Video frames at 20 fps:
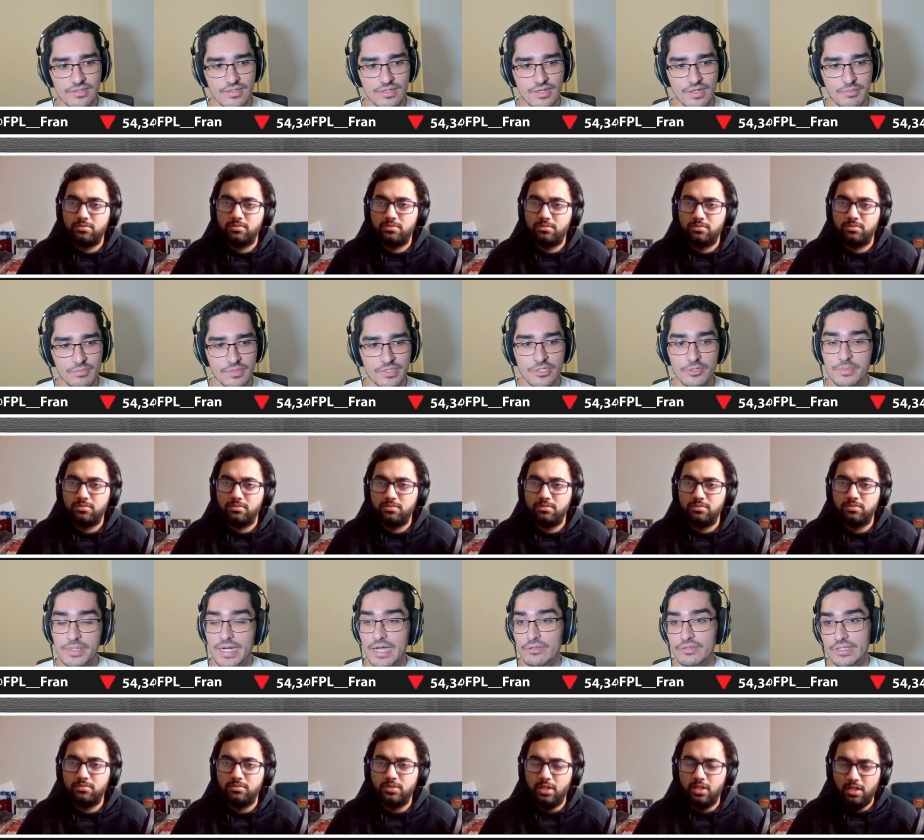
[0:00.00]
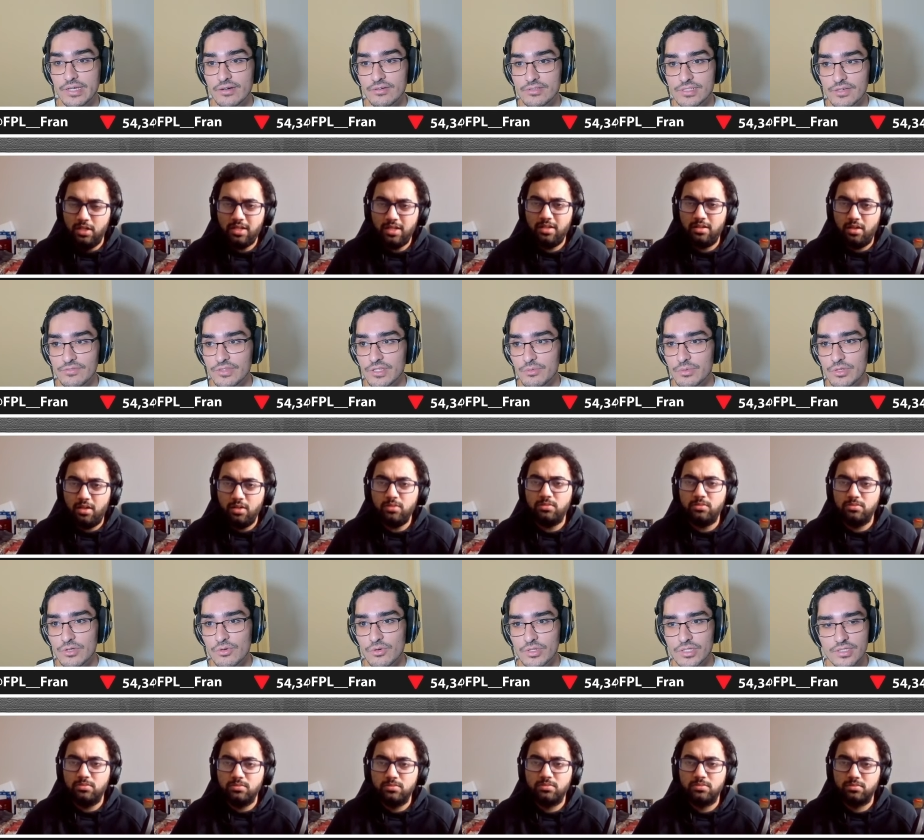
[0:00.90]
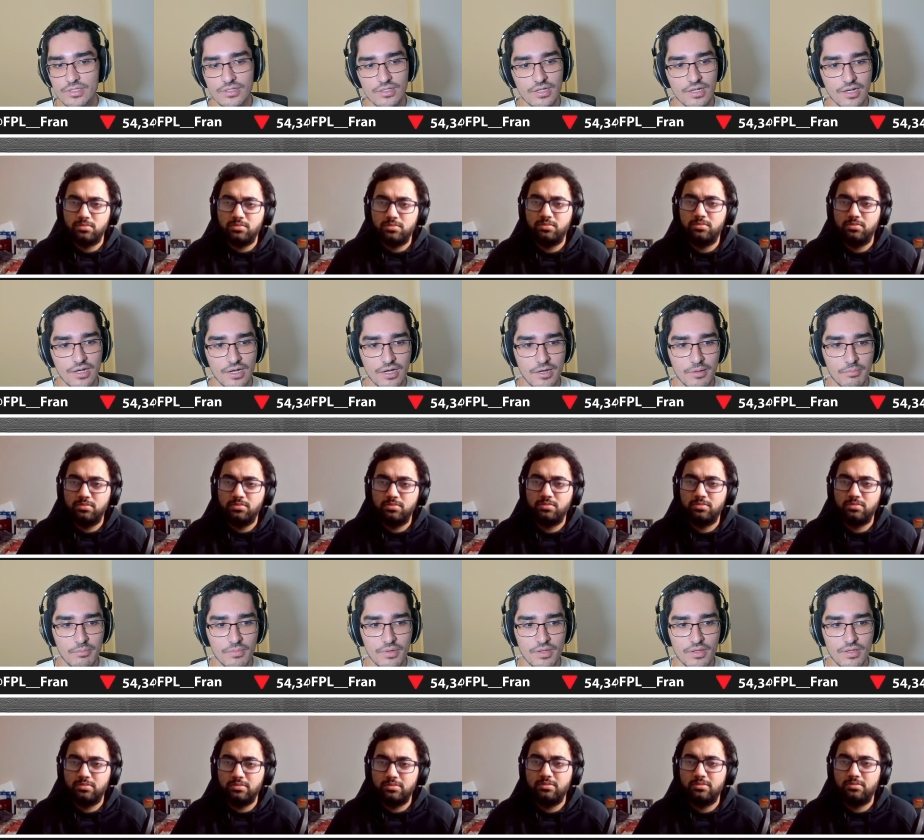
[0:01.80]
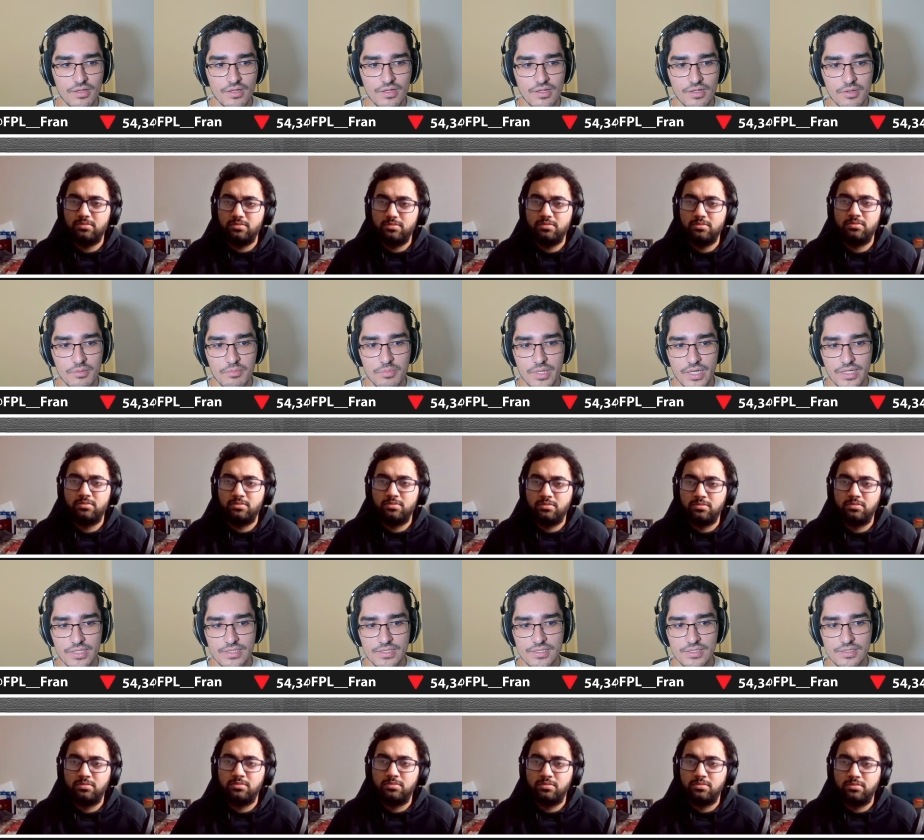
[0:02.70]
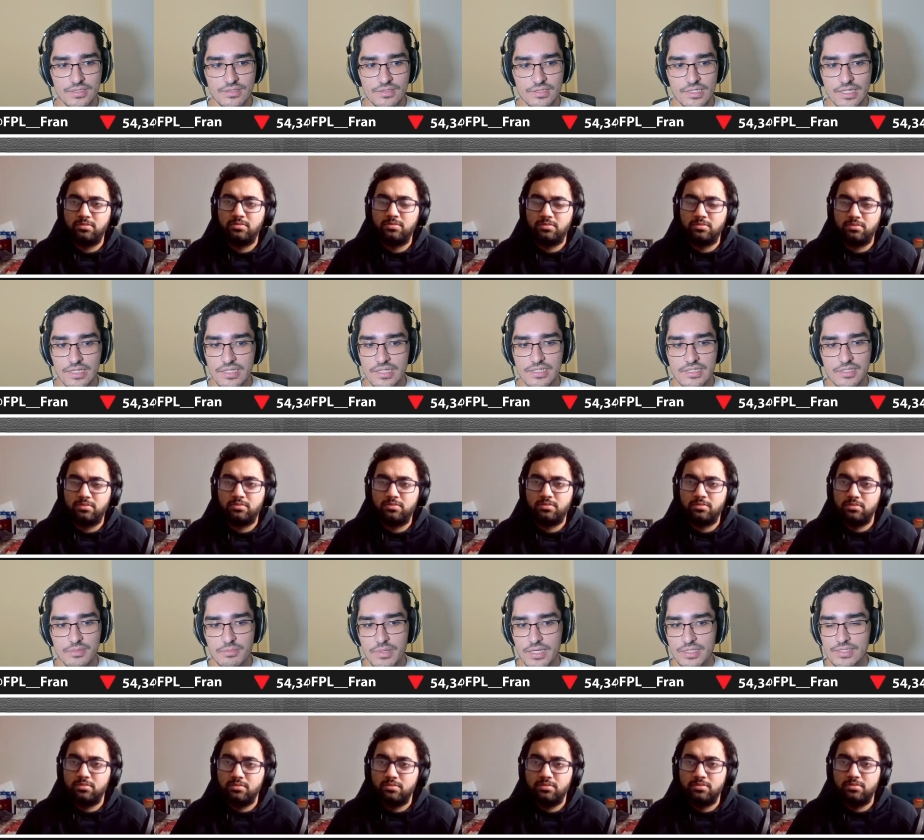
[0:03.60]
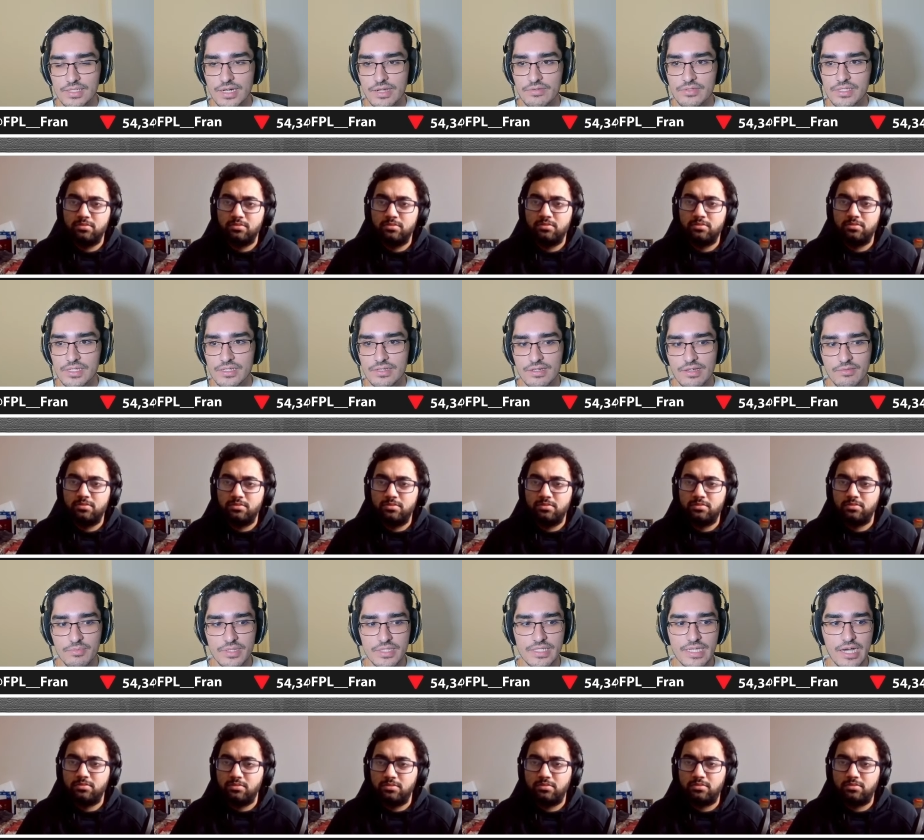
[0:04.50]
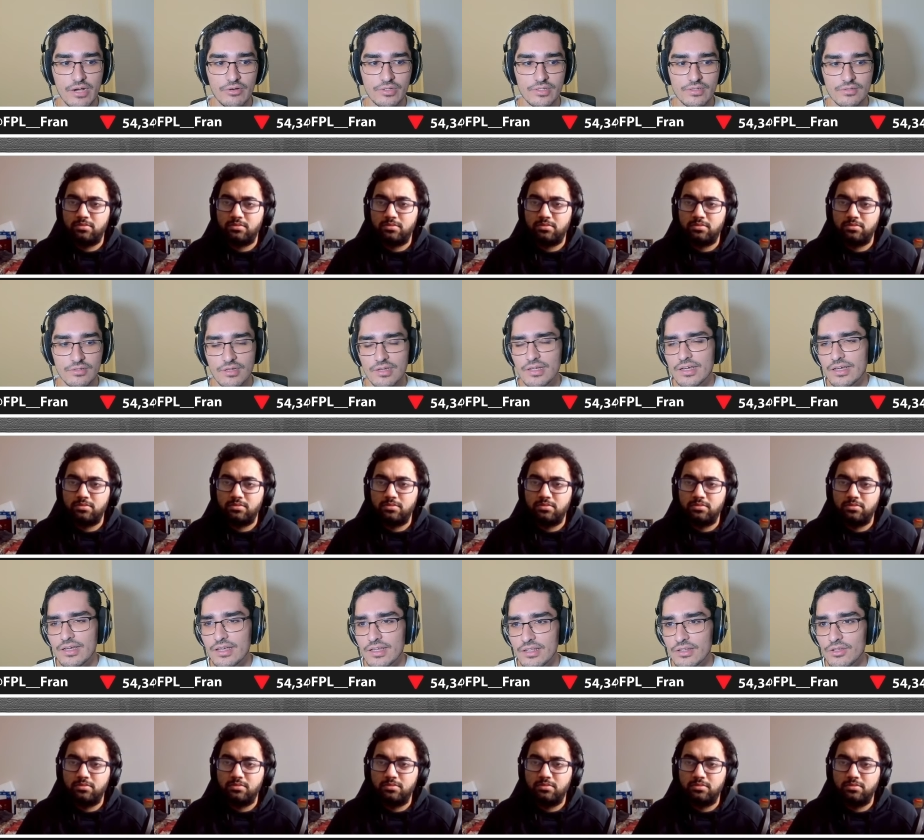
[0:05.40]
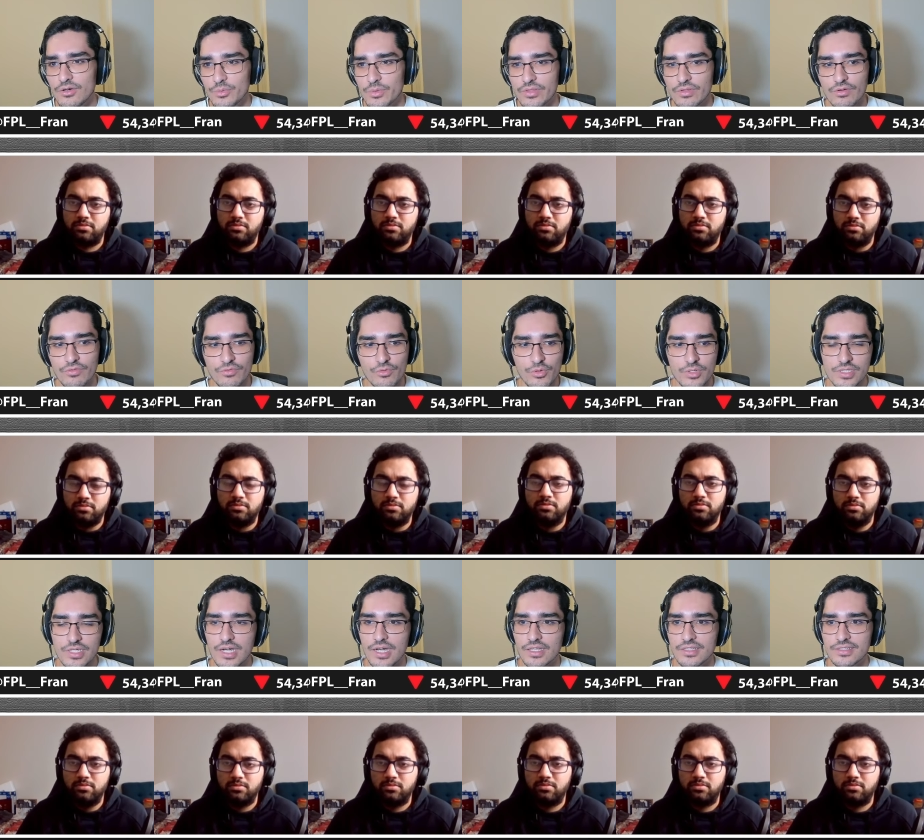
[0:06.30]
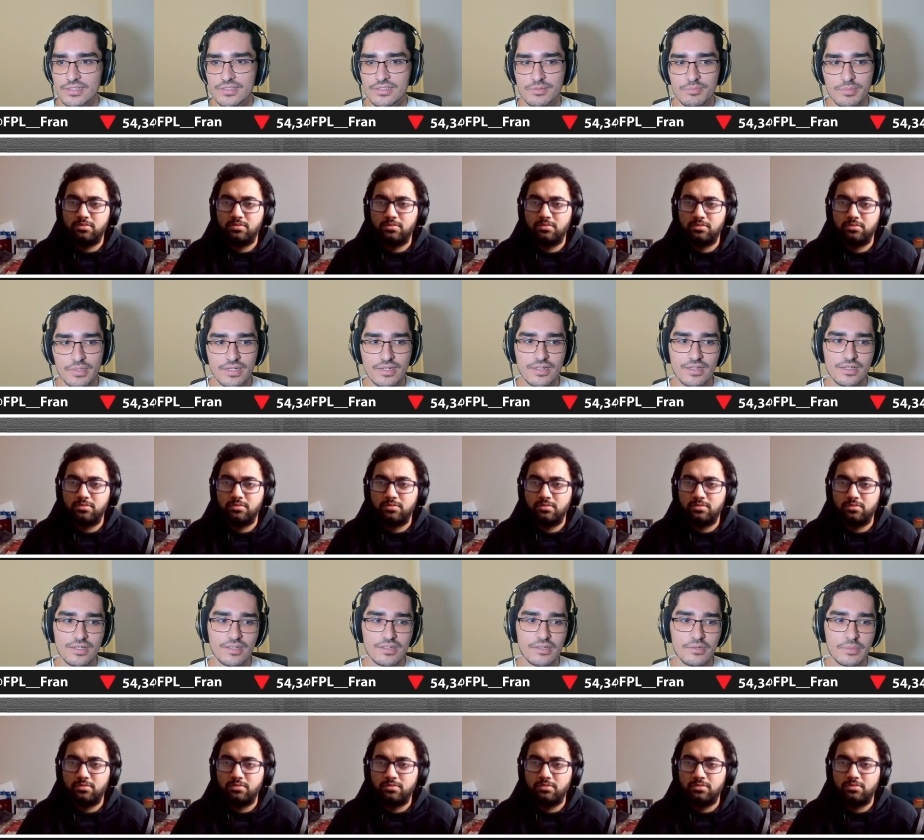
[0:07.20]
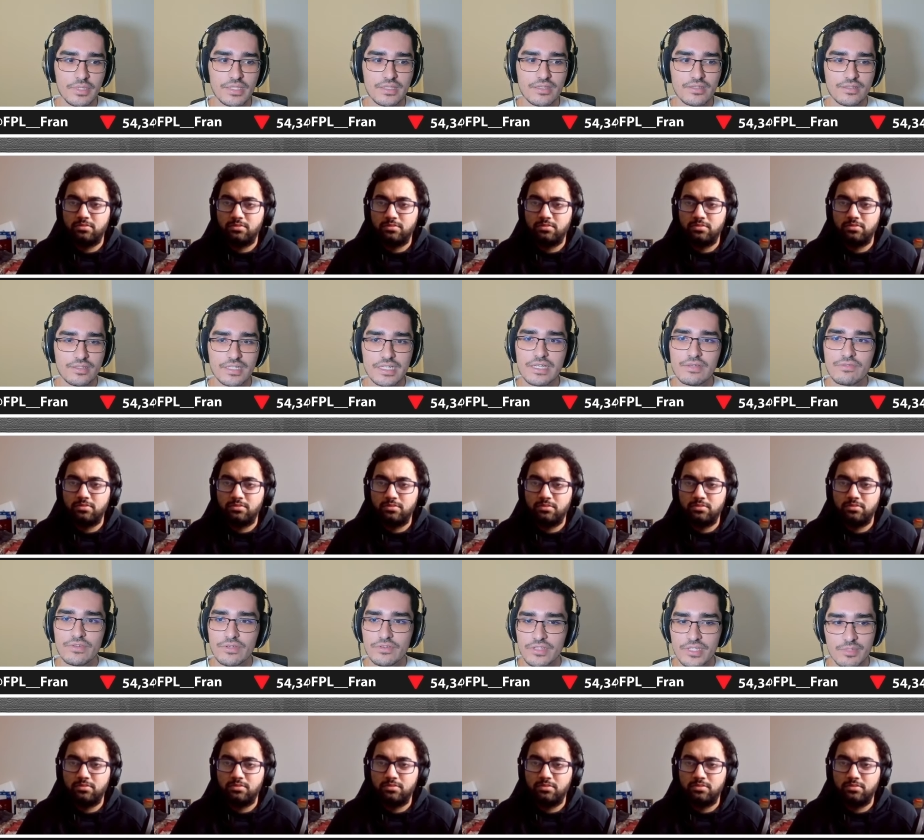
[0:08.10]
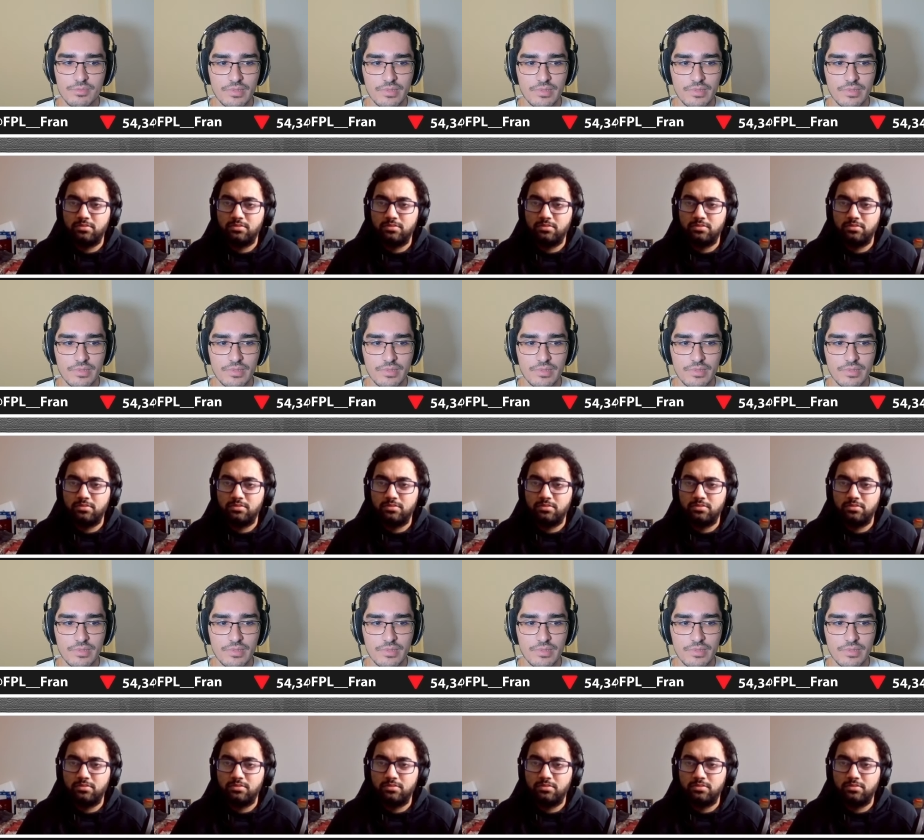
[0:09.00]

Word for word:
Speaker 1: Um, a um, little bit out there, definitely oh. with Gordon. Um, but yeah, these are the picks that I've seen have been touted, uh, along with, mm. of course, Haaland. But I mean, the EV of these